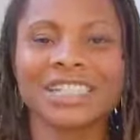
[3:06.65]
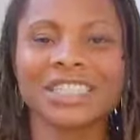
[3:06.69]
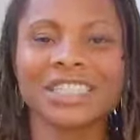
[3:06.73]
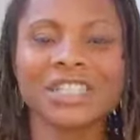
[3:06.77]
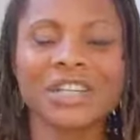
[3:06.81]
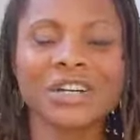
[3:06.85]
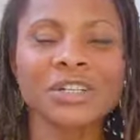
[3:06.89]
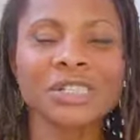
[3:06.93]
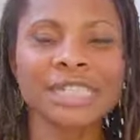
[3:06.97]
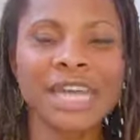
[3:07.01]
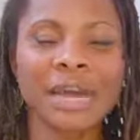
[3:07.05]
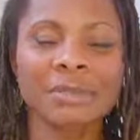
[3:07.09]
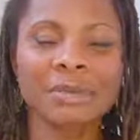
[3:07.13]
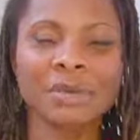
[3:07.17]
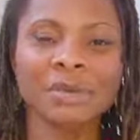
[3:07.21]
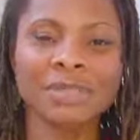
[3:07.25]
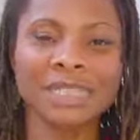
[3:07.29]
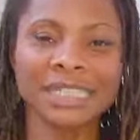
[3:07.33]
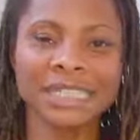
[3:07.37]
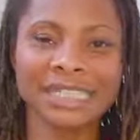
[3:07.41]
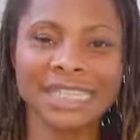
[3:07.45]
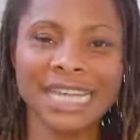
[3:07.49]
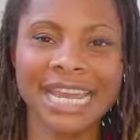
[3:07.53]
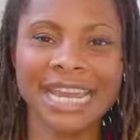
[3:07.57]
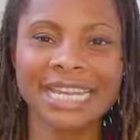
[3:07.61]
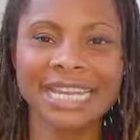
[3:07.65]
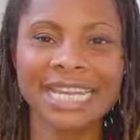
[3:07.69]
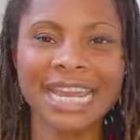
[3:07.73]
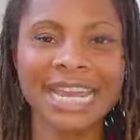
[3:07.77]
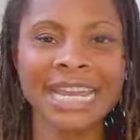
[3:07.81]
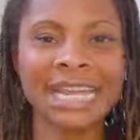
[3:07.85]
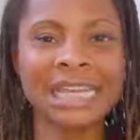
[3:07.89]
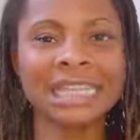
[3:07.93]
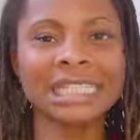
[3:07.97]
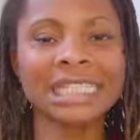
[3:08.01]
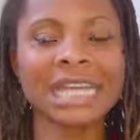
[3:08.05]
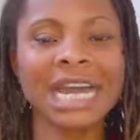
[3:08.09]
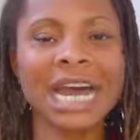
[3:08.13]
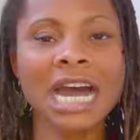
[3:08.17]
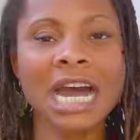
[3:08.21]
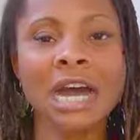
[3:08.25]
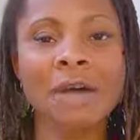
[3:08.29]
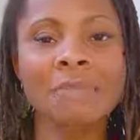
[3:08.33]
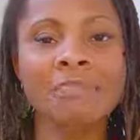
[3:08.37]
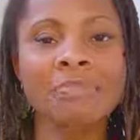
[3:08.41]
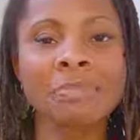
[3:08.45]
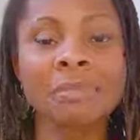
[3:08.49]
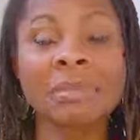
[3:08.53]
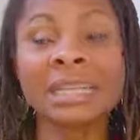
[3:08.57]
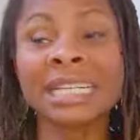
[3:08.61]
So I was happy with a day date,
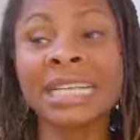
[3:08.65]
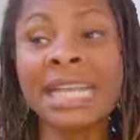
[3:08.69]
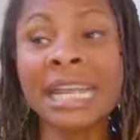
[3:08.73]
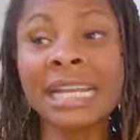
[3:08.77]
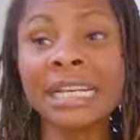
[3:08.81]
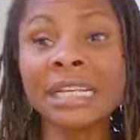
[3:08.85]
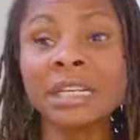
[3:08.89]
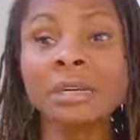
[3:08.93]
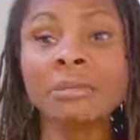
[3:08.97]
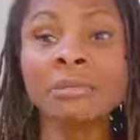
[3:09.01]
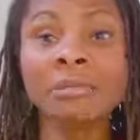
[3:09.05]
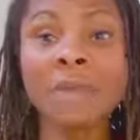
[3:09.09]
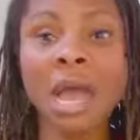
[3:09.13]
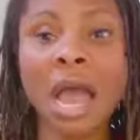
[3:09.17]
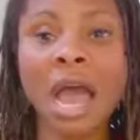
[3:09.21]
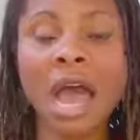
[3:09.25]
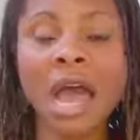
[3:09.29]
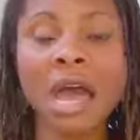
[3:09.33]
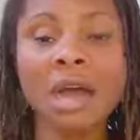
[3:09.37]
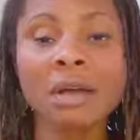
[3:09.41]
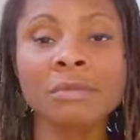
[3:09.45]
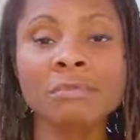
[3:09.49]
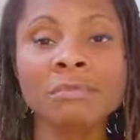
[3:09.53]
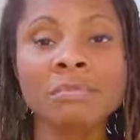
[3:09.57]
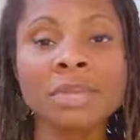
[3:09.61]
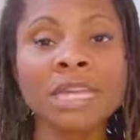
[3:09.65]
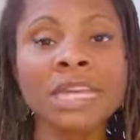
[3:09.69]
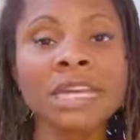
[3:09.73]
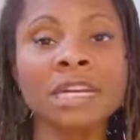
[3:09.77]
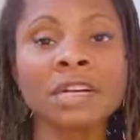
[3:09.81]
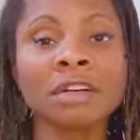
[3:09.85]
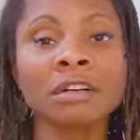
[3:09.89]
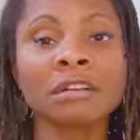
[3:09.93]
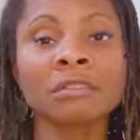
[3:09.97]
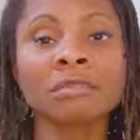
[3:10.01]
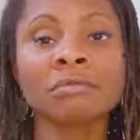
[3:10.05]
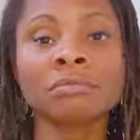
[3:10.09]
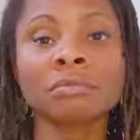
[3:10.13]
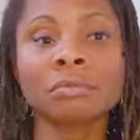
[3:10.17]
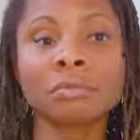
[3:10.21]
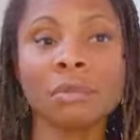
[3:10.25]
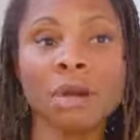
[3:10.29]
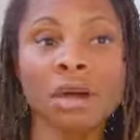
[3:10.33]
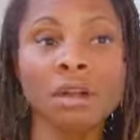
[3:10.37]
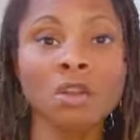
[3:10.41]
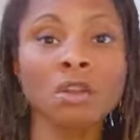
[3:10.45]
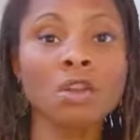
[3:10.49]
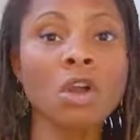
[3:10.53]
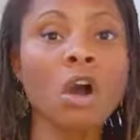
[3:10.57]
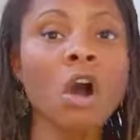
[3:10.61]
but it ended up being a
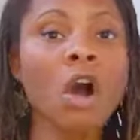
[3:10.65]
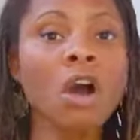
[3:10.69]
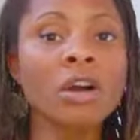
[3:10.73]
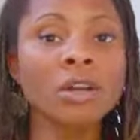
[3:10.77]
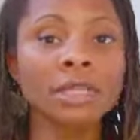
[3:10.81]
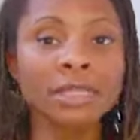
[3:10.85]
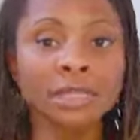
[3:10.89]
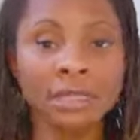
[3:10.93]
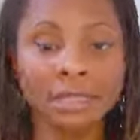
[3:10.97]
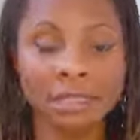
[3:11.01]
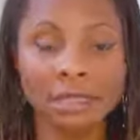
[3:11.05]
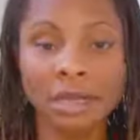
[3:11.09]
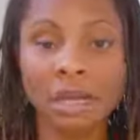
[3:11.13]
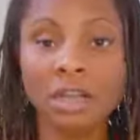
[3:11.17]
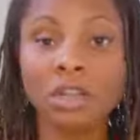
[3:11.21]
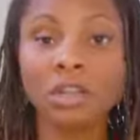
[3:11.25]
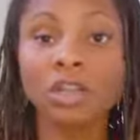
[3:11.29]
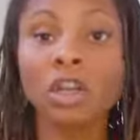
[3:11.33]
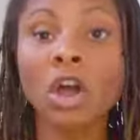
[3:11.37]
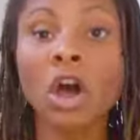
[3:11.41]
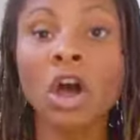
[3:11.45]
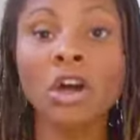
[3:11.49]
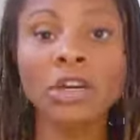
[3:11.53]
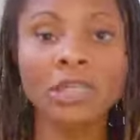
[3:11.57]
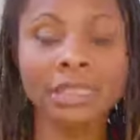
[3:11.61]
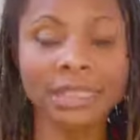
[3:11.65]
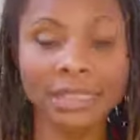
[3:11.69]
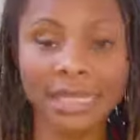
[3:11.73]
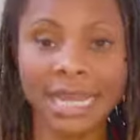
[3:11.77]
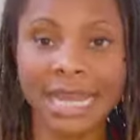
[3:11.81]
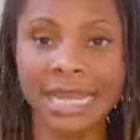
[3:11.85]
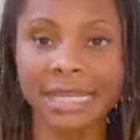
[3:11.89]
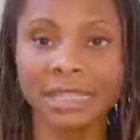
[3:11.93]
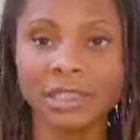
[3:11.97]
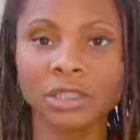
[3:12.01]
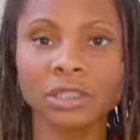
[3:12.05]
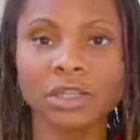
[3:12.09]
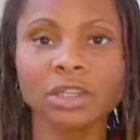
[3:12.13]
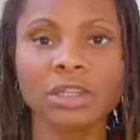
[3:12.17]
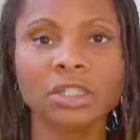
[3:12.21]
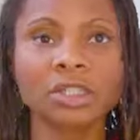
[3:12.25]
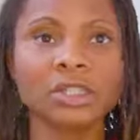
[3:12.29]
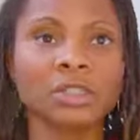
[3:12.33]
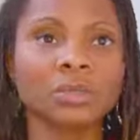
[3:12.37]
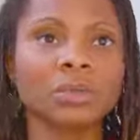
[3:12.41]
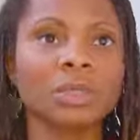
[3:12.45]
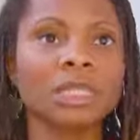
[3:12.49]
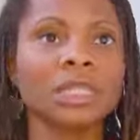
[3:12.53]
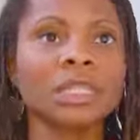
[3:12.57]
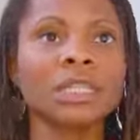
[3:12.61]
long date,
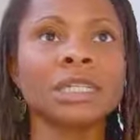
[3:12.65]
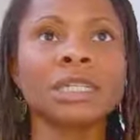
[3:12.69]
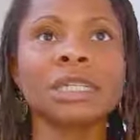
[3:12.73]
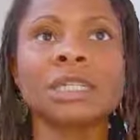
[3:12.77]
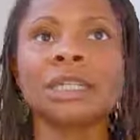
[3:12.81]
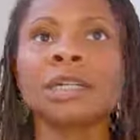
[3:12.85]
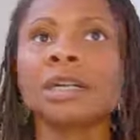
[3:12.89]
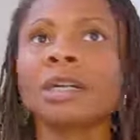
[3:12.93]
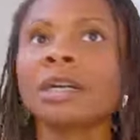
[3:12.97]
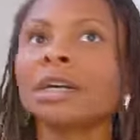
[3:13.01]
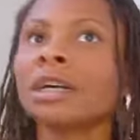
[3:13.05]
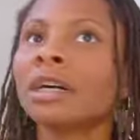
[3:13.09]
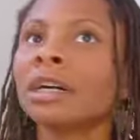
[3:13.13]
because we